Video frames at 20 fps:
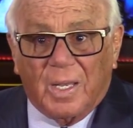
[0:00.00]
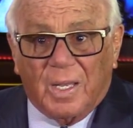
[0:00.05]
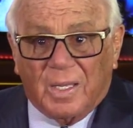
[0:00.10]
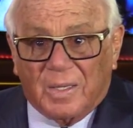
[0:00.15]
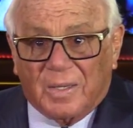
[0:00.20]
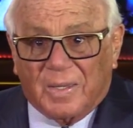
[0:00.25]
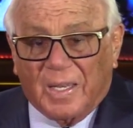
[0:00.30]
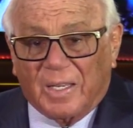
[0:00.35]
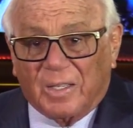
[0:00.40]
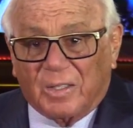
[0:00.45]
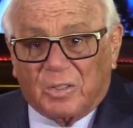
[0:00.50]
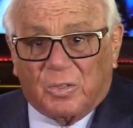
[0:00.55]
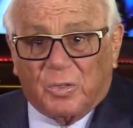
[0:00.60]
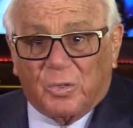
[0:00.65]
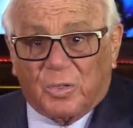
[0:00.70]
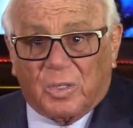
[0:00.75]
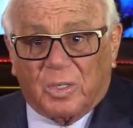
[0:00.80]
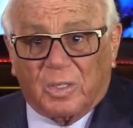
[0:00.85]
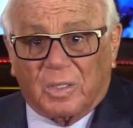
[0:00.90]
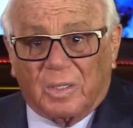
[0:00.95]
They
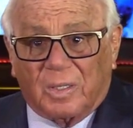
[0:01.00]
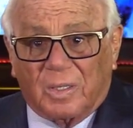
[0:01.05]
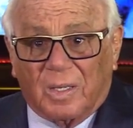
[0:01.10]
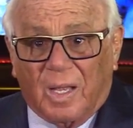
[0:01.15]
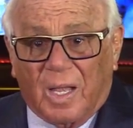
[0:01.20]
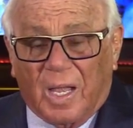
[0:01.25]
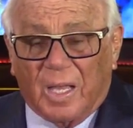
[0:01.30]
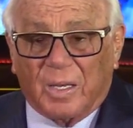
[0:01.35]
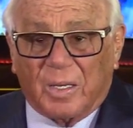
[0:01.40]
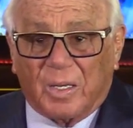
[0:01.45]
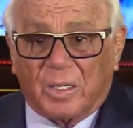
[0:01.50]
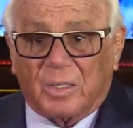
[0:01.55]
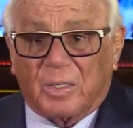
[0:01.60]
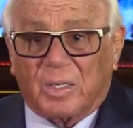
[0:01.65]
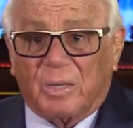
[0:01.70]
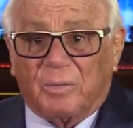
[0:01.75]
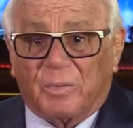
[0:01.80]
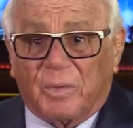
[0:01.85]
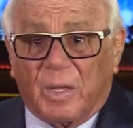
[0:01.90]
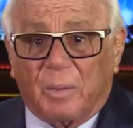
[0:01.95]
took it. I
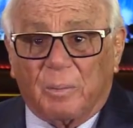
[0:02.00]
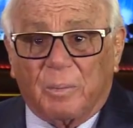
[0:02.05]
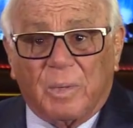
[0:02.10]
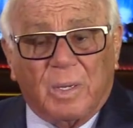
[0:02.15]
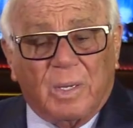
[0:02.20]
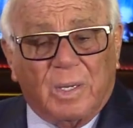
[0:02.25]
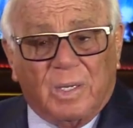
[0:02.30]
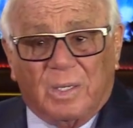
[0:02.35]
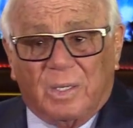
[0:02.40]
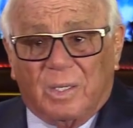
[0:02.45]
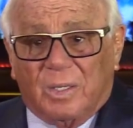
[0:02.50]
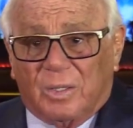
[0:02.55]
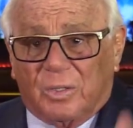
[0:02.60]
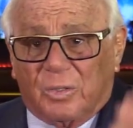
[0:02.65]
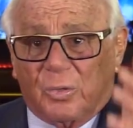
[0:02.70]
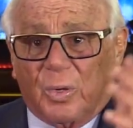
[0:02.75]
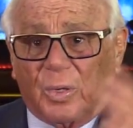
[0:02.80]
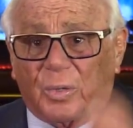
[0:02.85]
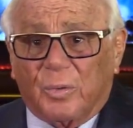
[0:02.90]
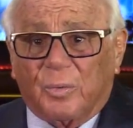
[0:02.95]
give them
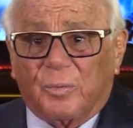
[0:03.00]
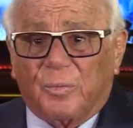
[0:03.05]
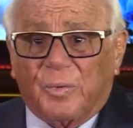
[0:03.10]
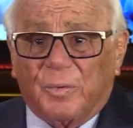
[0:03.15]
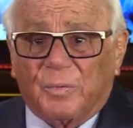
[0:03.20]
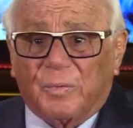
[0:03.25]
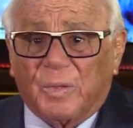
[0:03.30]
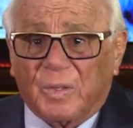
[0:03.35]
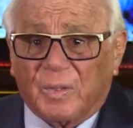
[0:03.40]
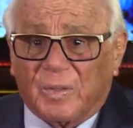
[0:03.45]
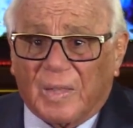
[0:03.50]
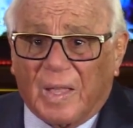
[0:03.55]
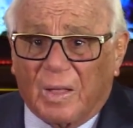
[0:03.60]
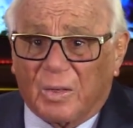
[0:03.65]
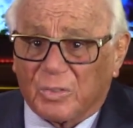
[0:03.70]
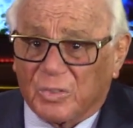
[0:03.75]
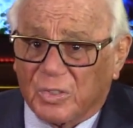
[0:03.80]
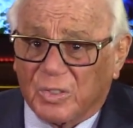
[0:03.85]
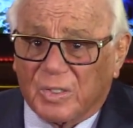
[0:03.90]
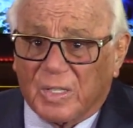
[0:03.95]

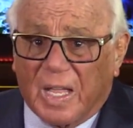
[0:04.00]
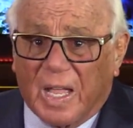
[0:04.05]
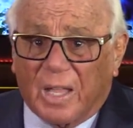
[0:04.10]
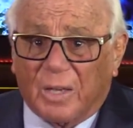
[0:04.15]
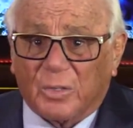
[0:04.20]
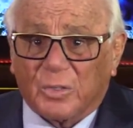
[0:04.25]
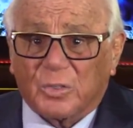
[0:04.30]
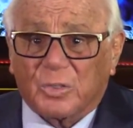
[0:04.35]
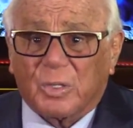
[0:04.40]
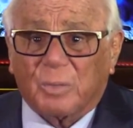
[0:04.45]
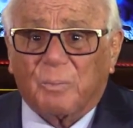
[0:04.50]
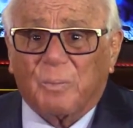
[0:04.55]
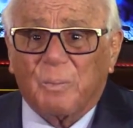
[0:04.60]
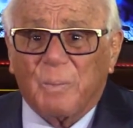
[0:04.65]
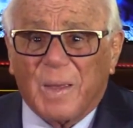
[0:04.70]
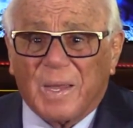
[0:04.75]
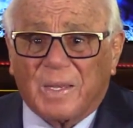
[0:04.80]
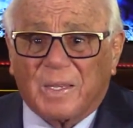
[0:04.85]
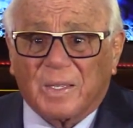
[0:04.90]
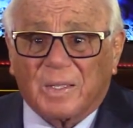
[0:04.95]
$250,000 to
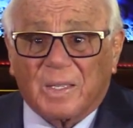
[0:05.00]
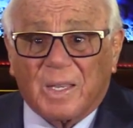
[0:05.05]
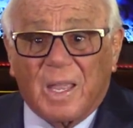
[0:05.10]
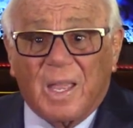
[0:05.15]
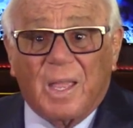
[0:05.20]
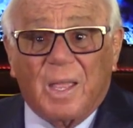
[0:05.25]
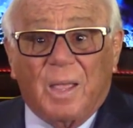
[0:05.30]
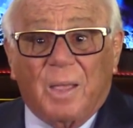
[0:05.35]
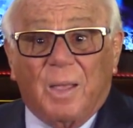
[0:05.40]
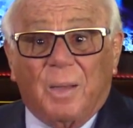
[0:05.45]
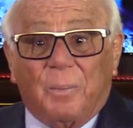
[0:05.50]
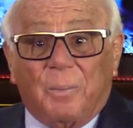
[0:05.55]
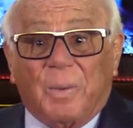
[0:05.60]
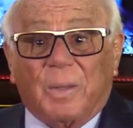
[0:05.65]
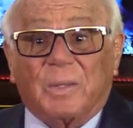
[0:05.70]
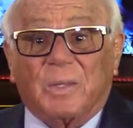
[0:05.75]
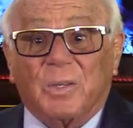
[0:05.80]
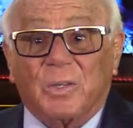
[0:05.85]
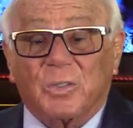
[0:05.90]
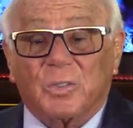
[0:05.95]
make it,
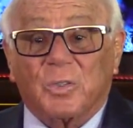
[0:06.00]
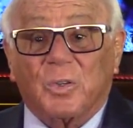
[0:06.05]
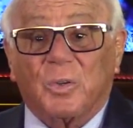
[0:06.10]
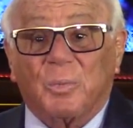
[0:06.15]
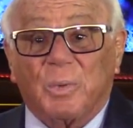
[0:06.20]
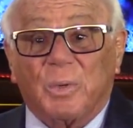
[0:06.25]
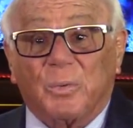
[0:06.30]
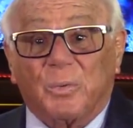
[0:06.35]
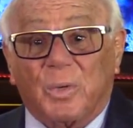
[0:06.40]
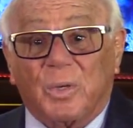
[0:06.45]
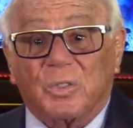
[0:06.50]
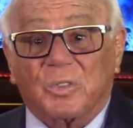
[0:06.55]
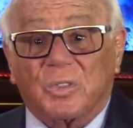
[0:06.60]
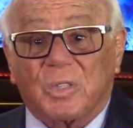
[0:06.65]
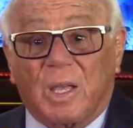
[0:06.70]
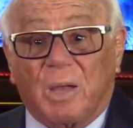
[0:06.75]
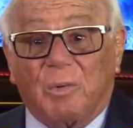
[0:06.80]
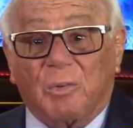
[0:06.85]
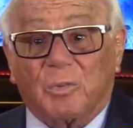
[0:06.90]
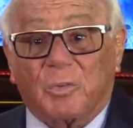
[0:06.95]
but there's going to be Russ
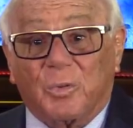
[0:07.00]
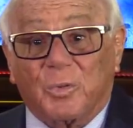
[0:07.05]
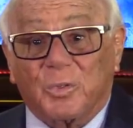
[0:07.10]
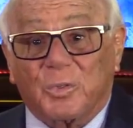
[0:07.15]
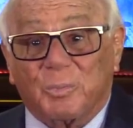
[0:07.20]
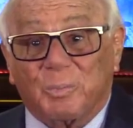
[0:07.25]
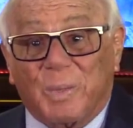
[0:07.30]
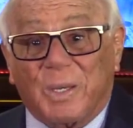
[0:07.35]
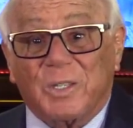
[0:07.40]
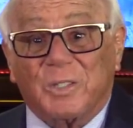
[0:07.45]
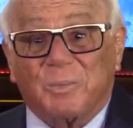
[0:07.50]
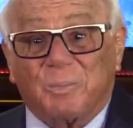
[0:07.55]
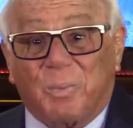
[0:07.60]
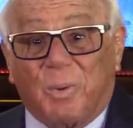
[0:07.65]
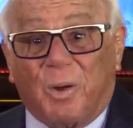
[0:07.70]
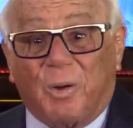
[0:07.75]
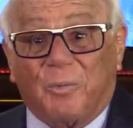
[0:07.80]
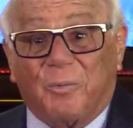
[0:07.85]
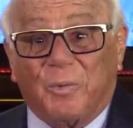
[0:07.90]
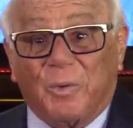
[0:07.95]
Salvatore's
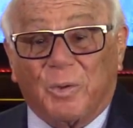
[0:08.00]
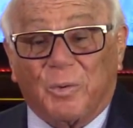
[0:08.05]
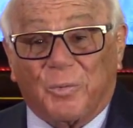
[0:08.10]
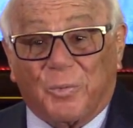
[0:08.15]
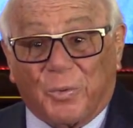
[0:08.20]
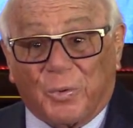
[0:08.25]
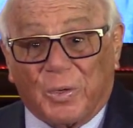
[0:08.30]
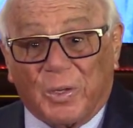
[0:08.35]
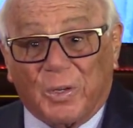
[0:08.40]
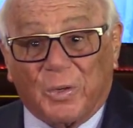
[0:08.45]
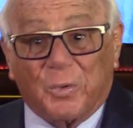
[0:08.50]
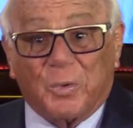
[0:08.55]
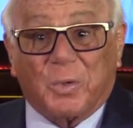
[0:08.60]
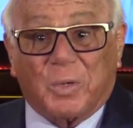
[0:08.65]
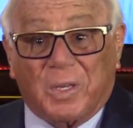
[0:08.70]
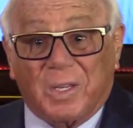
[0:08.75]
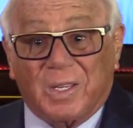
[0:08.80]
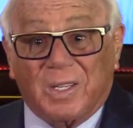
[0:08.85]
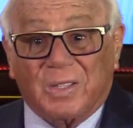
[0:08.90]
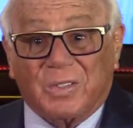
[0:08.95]
baseball field for little
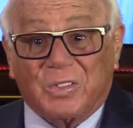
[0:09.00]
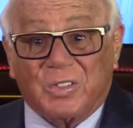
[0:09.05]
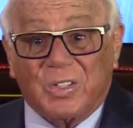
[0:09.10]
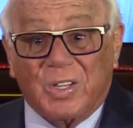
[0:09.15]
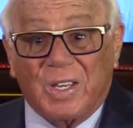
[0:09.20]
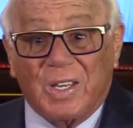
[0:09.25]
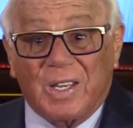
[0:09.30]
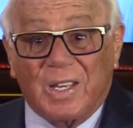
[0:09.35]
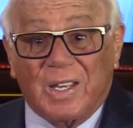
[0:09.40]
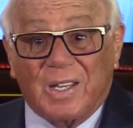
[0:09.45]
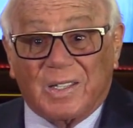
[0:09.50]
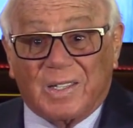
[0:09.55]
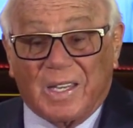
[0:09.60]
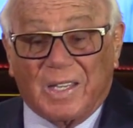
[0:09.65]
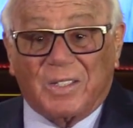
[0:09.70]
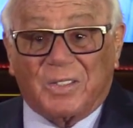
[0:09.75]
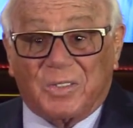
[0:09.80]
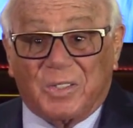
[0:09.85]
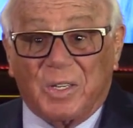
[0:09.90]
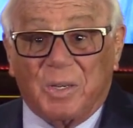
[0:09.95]
kids.
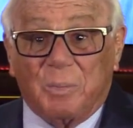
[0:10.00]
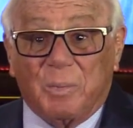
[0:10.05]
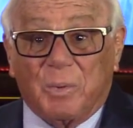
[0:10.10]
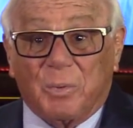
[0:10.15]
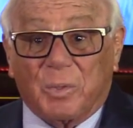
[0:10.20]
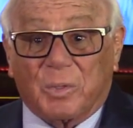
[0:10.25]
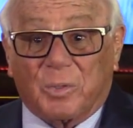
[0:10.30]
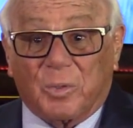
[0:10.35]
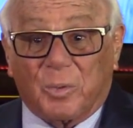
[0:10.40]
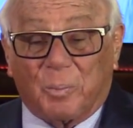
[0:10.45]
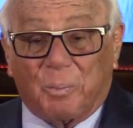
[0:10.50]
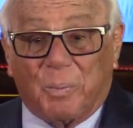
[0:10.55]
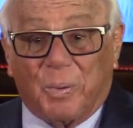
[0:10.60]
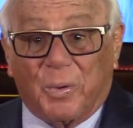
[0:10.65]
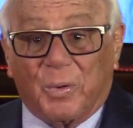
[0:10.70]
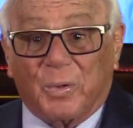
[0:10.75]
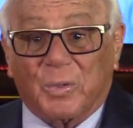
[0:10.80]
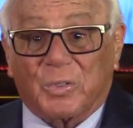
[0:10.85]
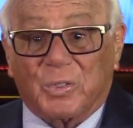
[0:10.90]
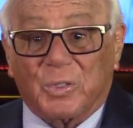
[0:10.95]
They see me with their
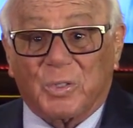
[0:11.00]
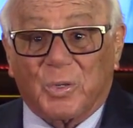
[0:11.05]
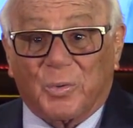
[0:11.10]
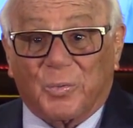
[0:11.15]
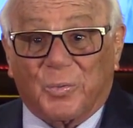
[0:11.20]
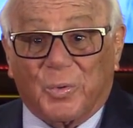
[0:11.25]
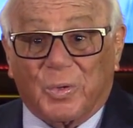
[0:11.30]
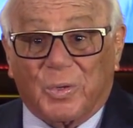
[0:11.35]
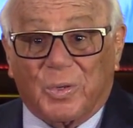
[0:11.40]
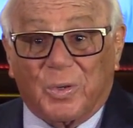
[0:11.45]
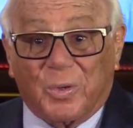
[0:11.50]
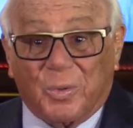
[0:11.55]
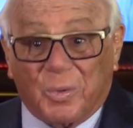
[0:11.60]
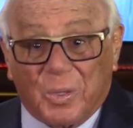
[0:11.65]
parents in here for dinner.